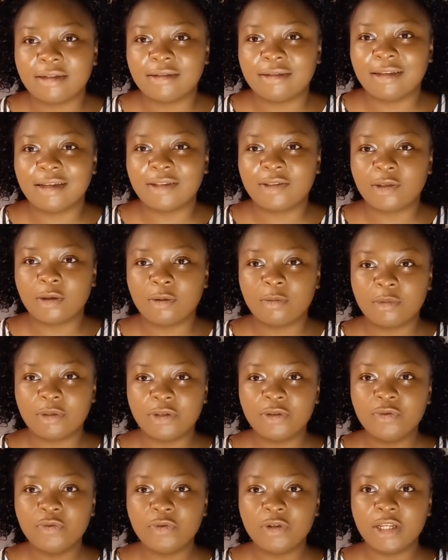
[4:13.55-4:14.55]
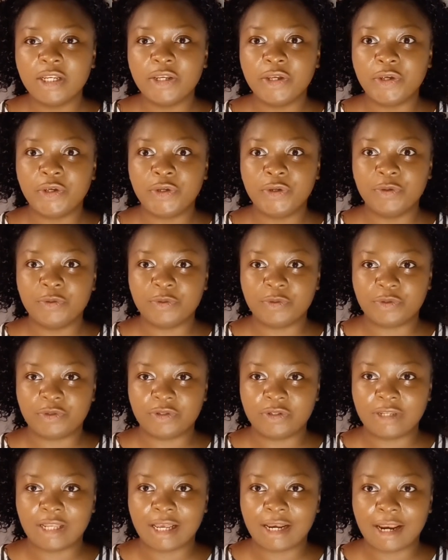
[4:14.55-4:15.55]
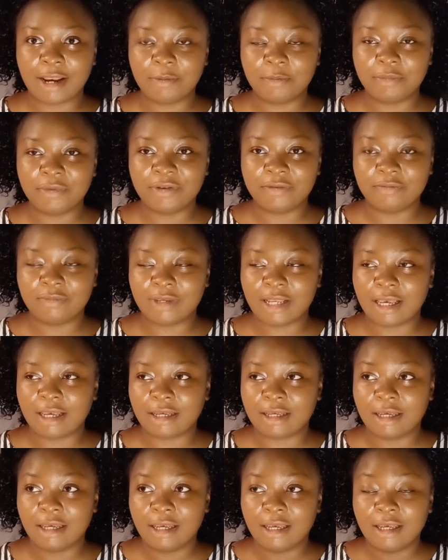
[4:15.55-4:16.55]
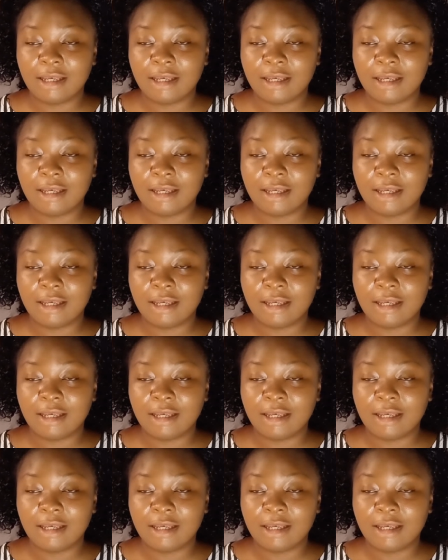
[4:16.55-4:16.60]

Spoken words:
there's something really huge that like